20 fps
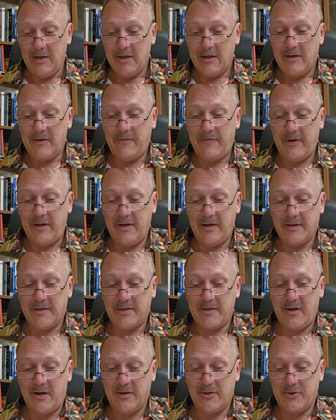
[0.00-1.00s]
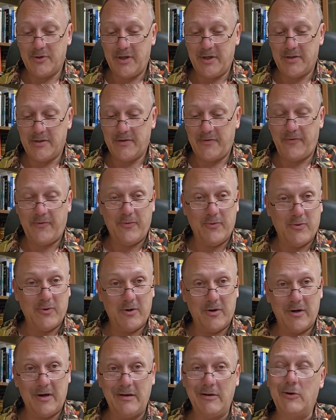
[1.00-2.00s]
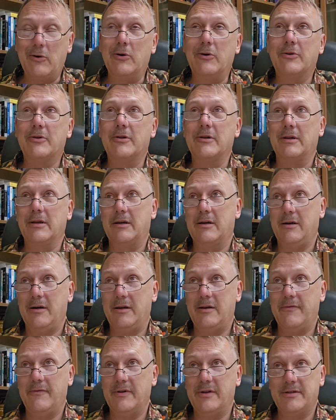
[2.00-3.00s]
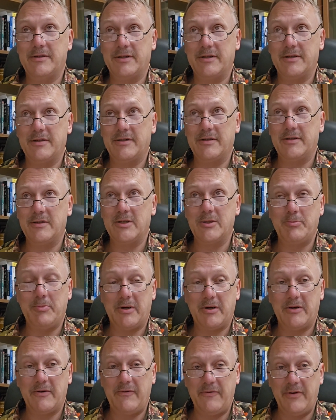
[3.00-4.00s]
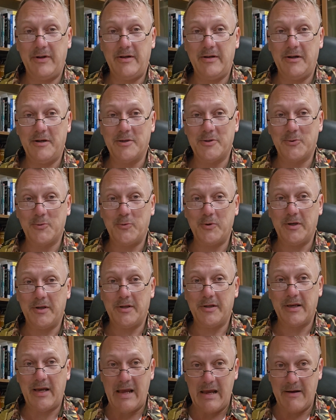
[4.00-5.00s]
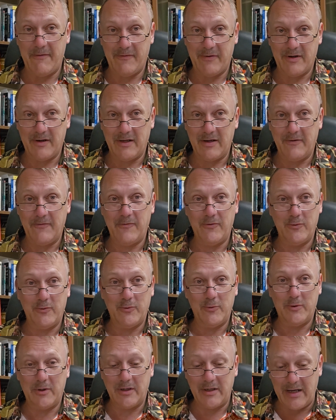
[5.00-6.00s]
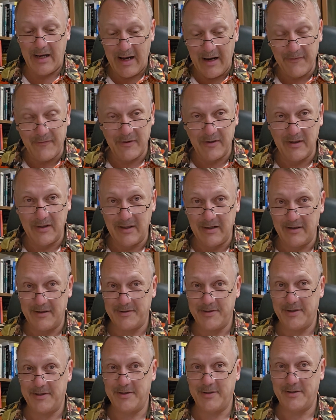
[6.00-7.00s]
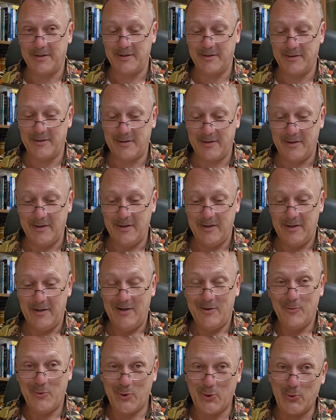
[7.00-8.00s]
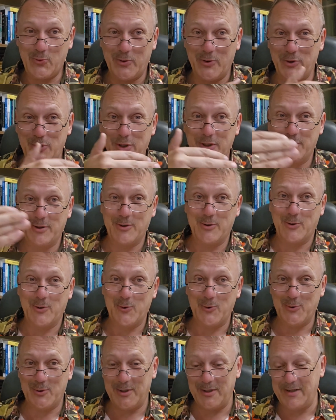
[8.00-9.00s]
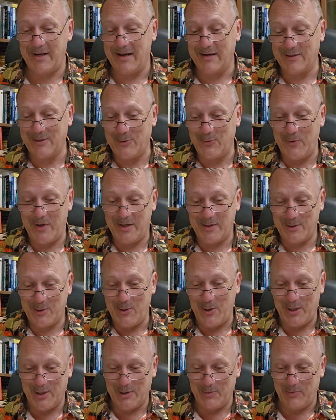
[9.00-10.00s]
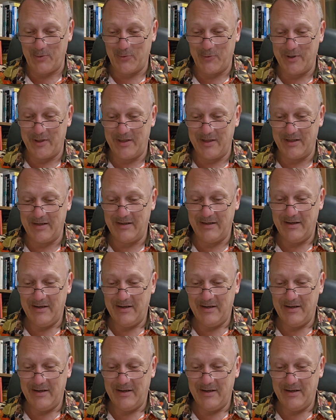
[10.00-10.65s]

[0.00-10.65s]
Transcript: to feed us not just for an earthly kind of existence, but to feed us with a heavenly food and a heavenly existence, which is where Jesus goes in next week's gospel reading.